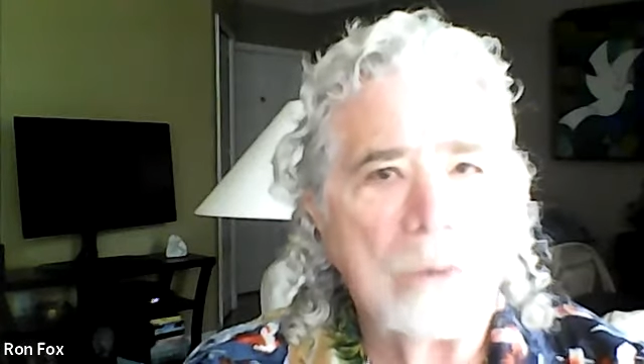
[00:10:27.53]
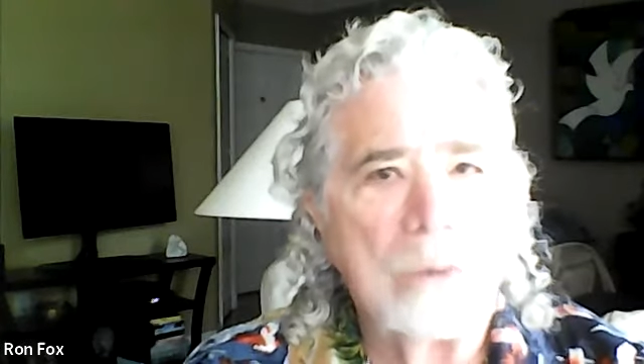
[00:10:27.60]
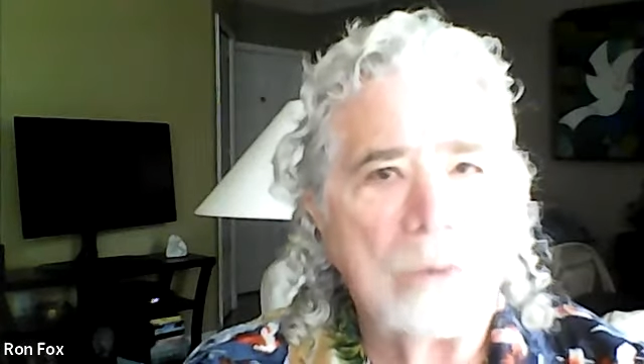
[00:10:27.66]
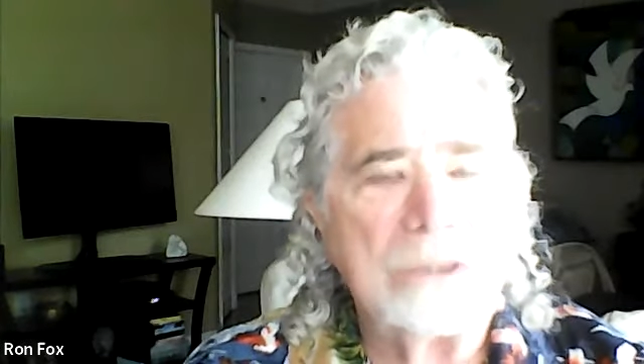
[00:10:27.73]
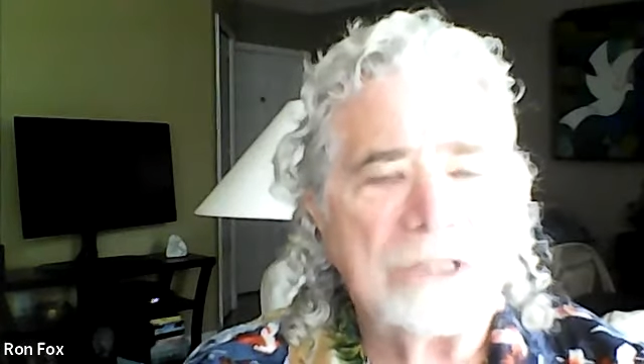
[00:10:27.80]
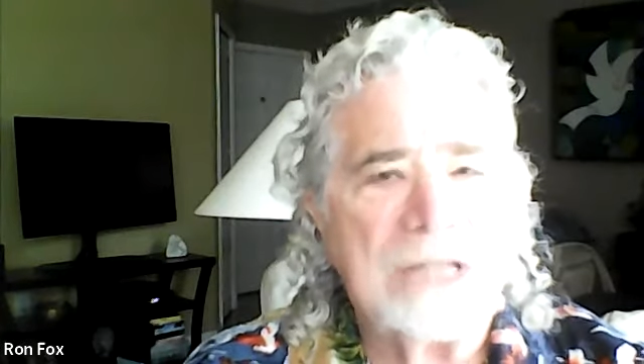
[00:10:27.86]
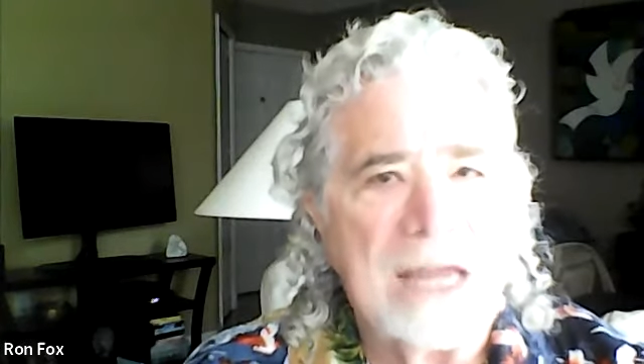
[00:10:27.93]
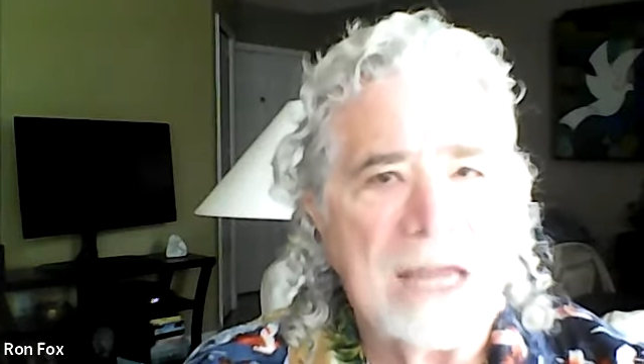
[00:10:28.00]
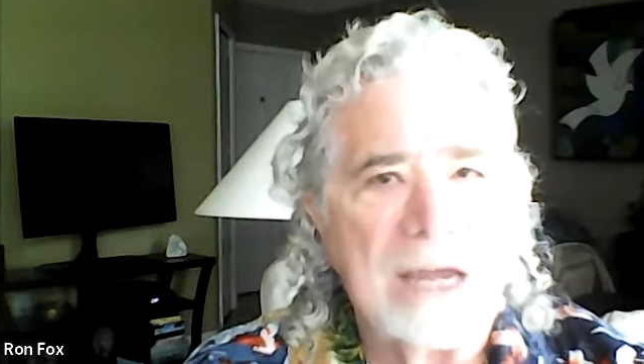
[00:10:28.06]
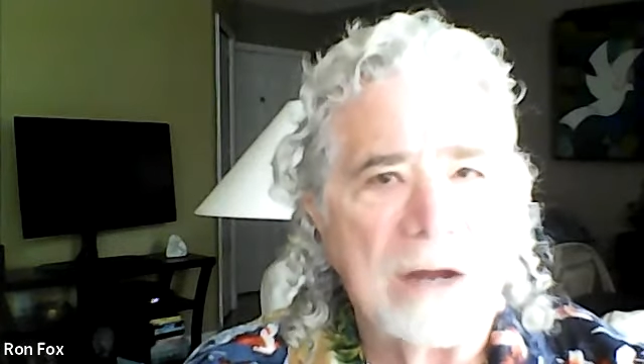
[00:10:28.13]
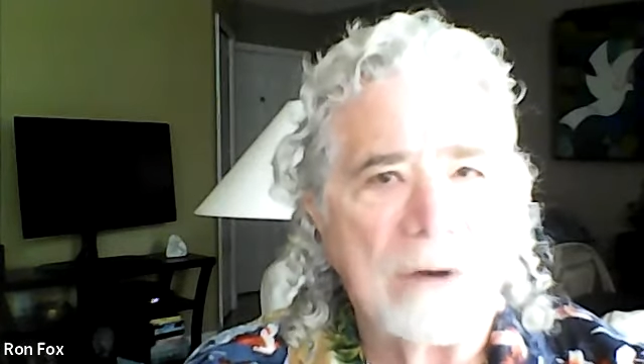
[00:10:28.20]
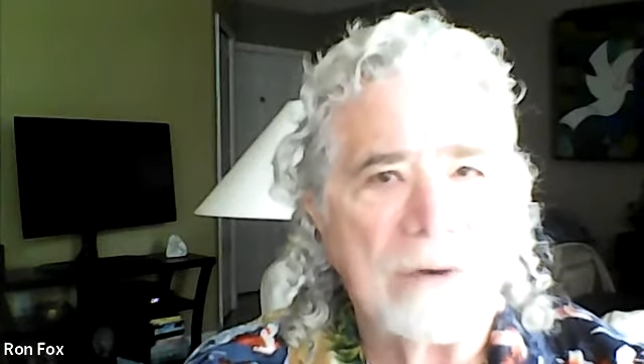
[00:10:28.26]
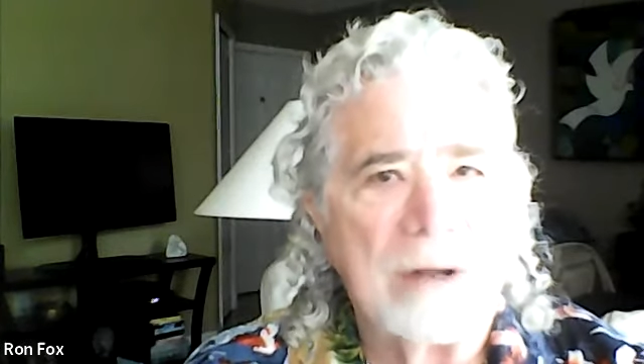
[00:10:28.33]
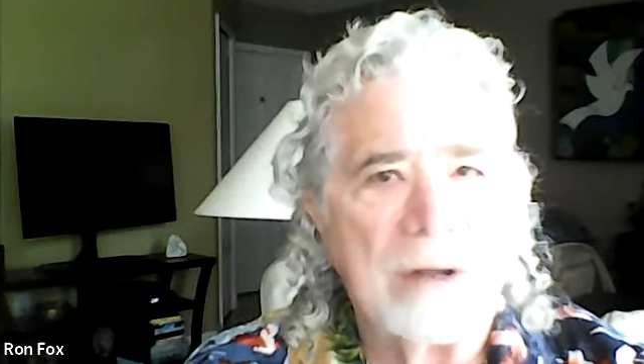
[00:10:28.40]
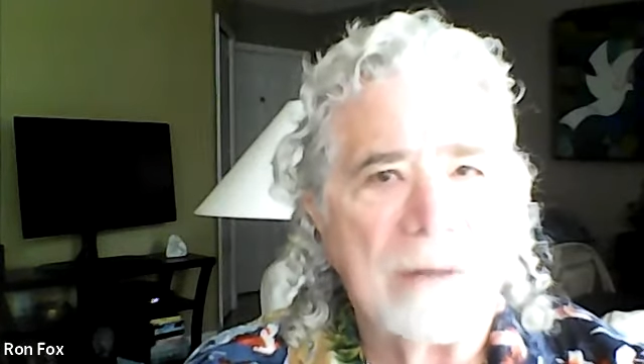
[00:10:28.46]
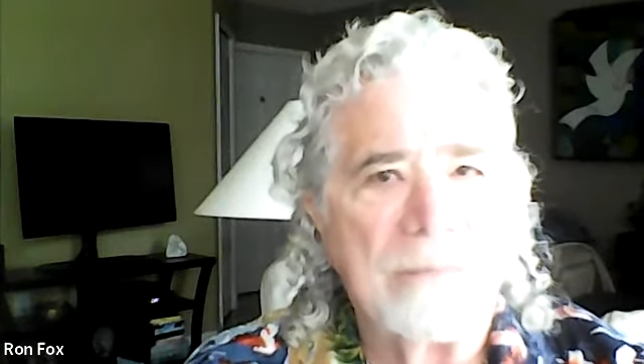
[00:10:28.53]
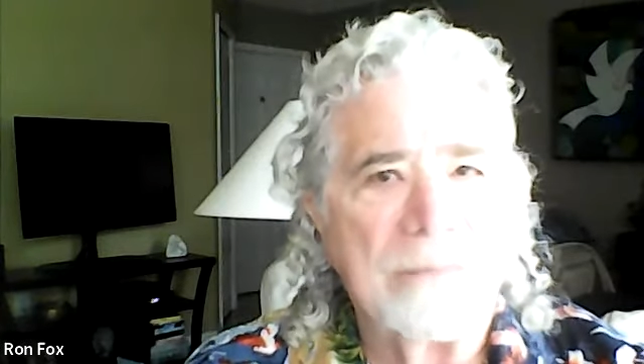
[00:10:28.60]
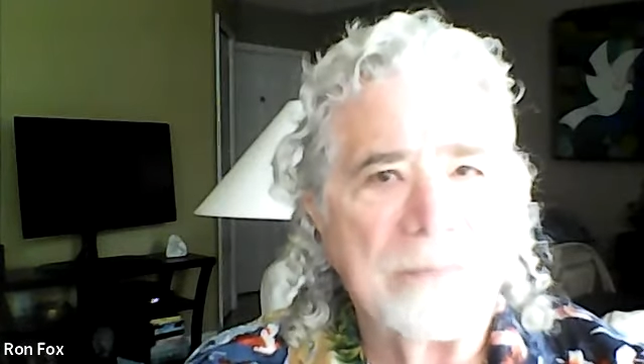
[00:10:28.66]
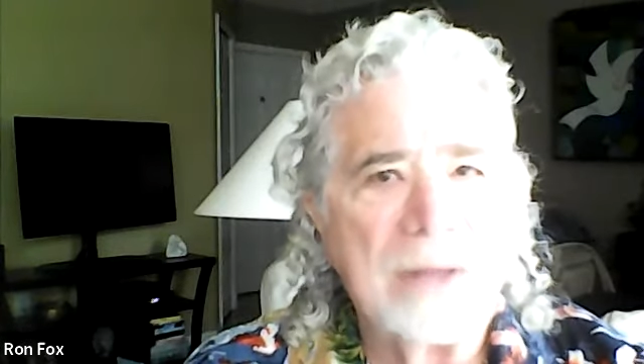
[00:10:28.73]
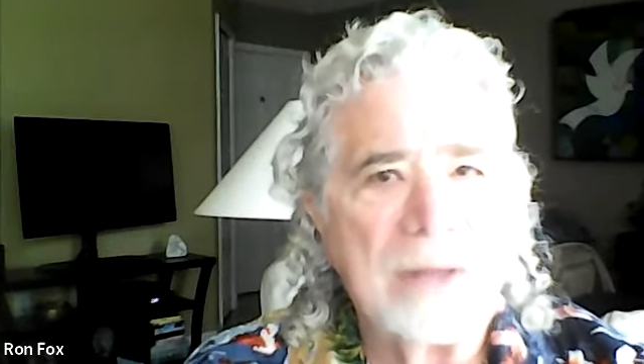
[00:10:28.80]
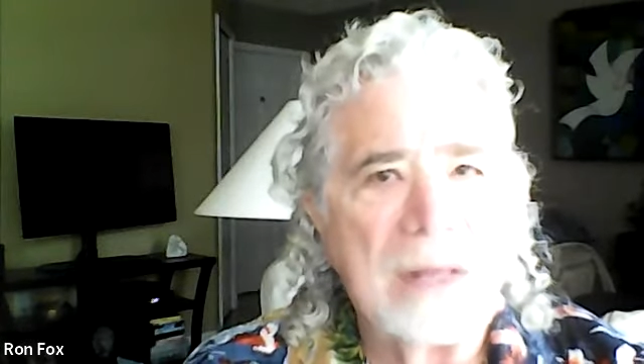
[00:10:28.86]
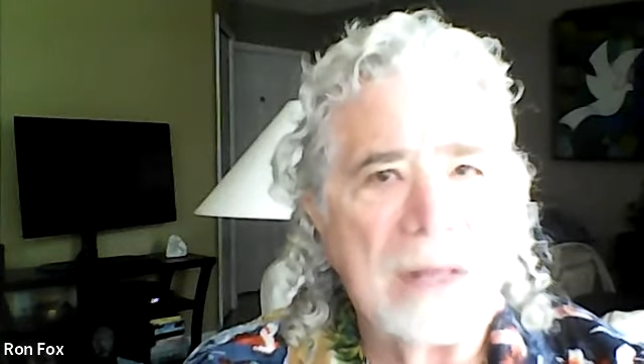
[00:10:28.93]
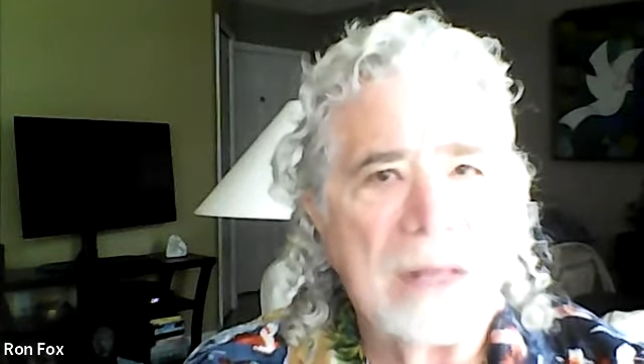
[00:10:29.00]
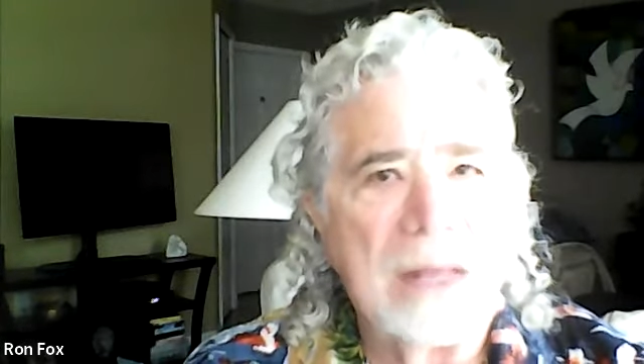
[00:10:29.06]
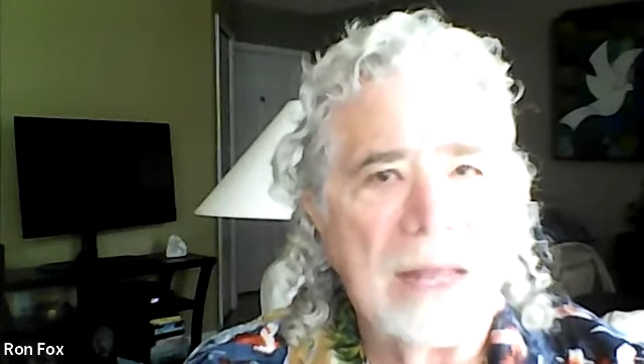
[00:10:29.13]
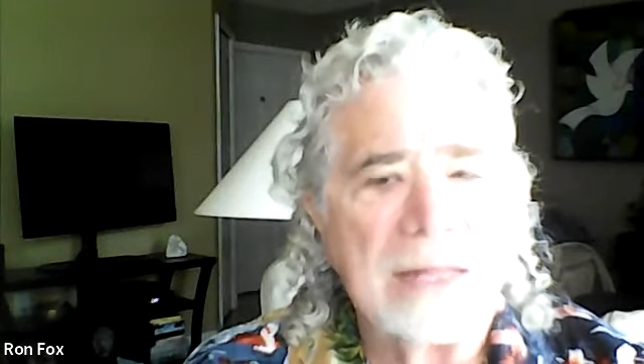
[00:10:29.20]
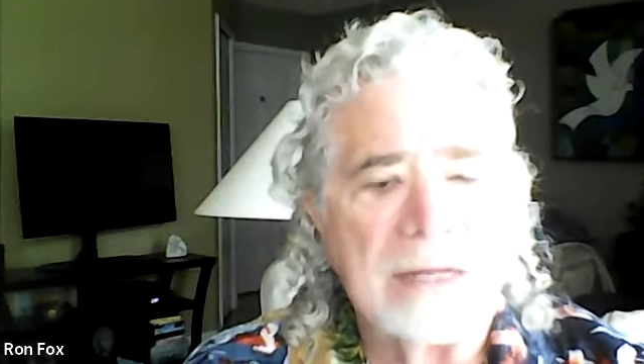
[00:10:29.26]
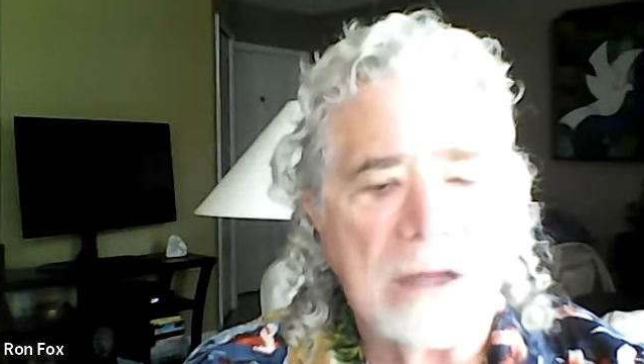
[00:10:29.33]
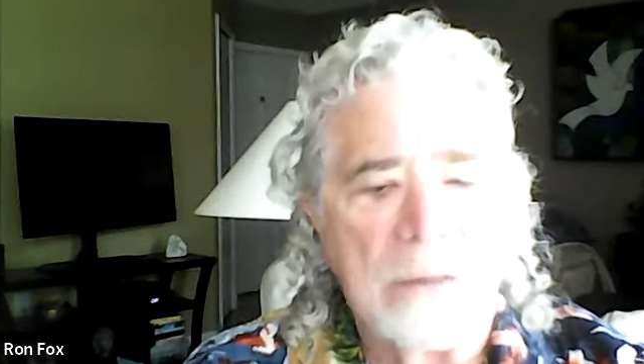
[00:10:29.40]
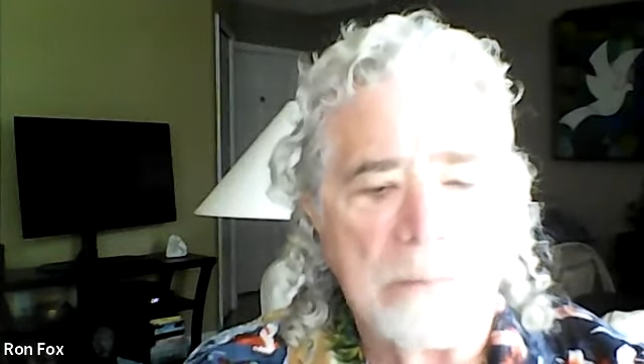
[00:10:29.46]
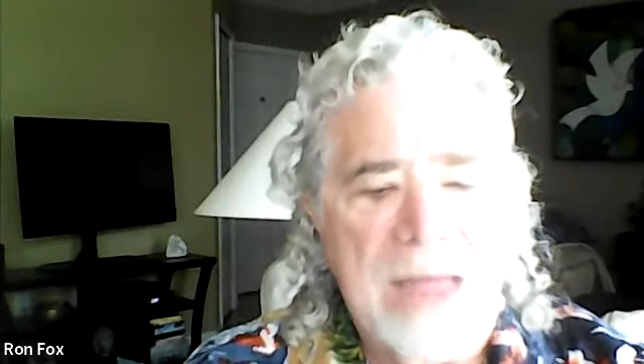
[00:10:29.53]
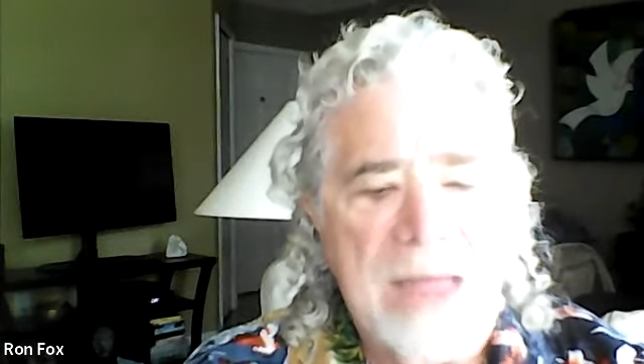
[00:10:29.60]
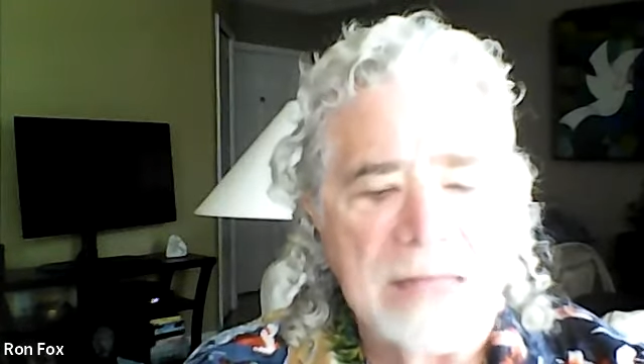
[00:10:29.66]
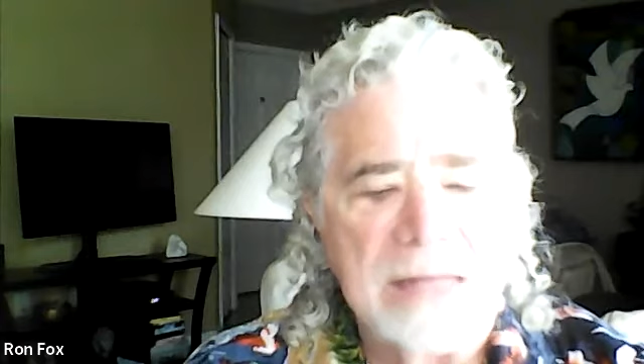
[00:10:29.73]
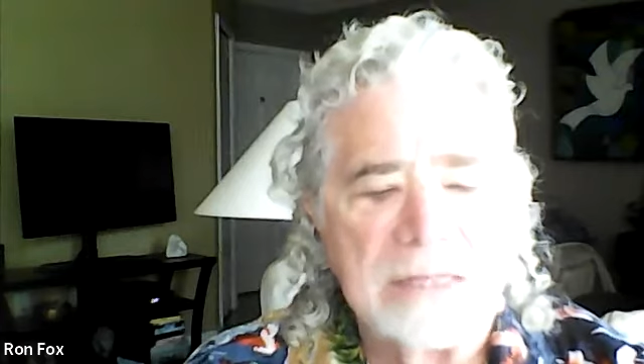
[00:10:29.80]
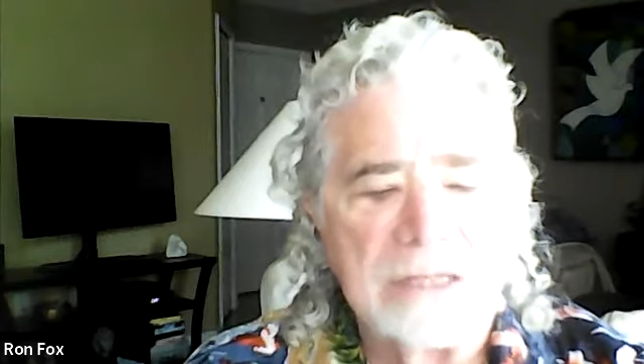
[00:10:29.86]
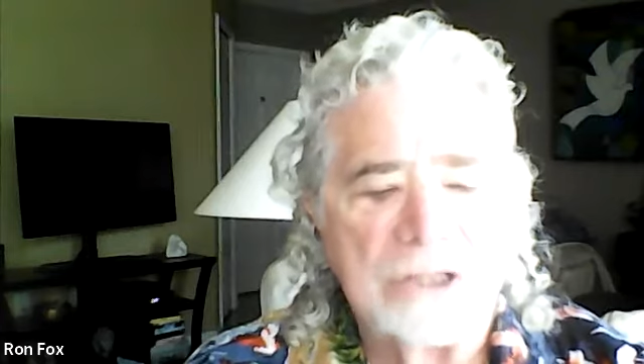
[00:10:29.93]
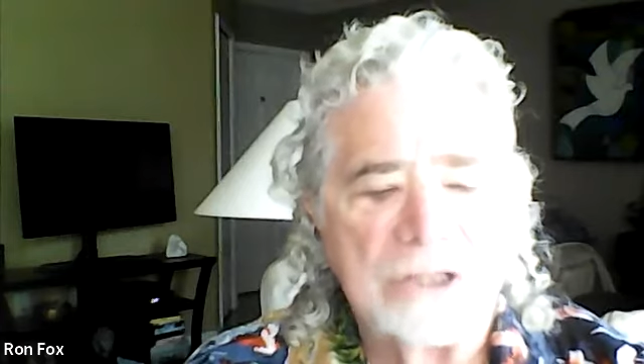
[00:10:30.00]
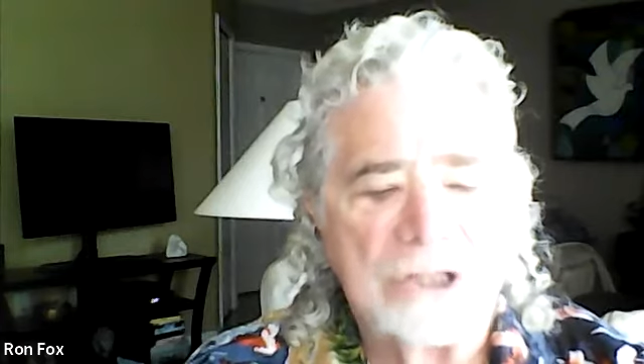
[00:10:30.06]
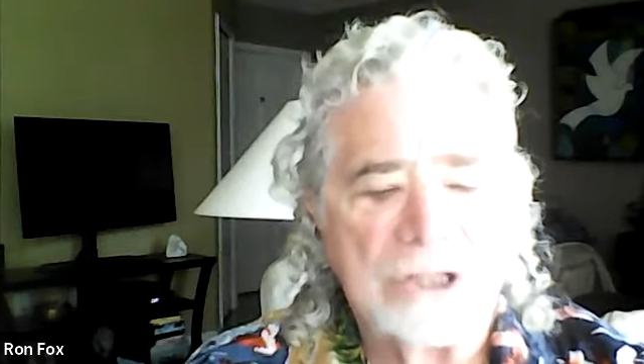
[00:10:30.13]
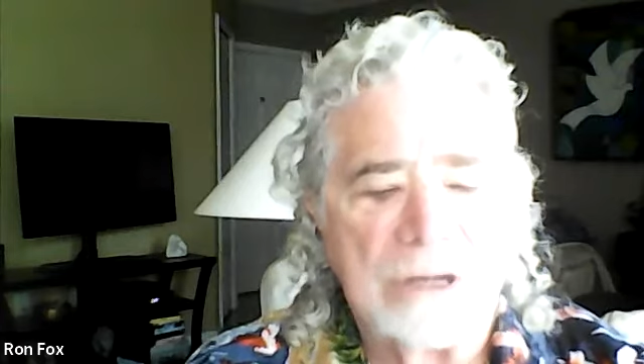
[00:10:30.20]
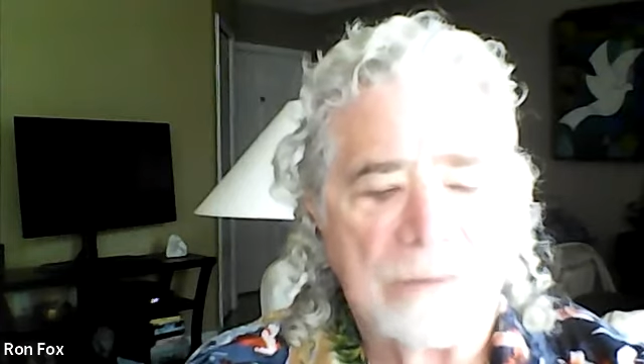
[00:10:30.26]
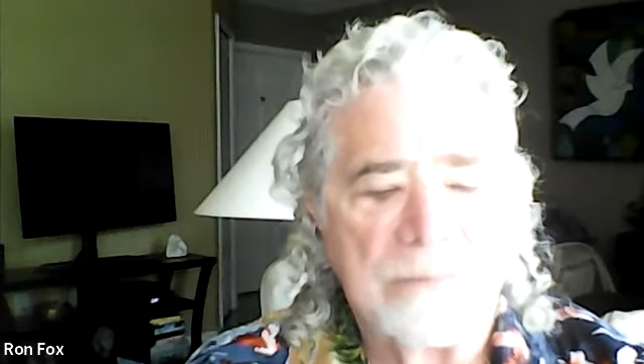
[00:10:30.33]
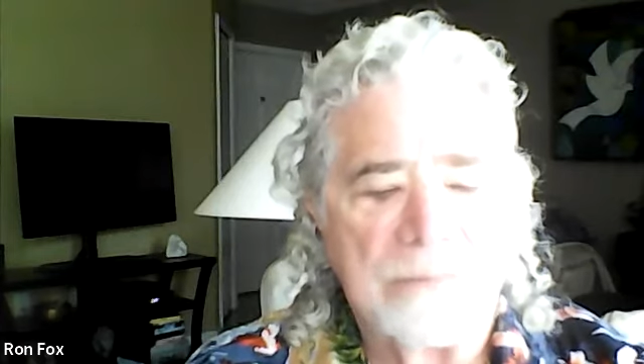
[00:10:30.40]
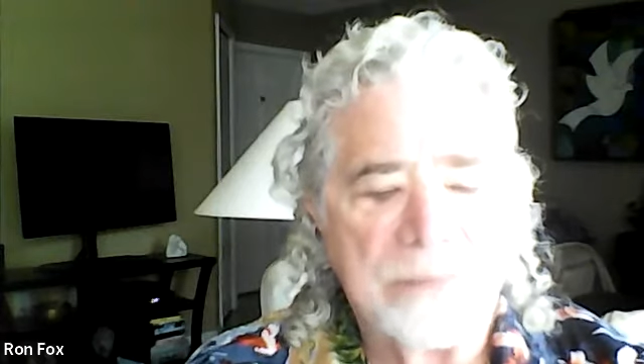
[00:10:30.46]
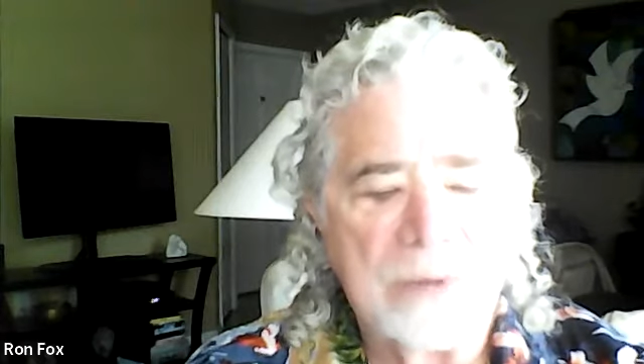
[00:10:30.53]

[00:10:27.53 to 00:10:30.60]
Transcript: was caring and companionship,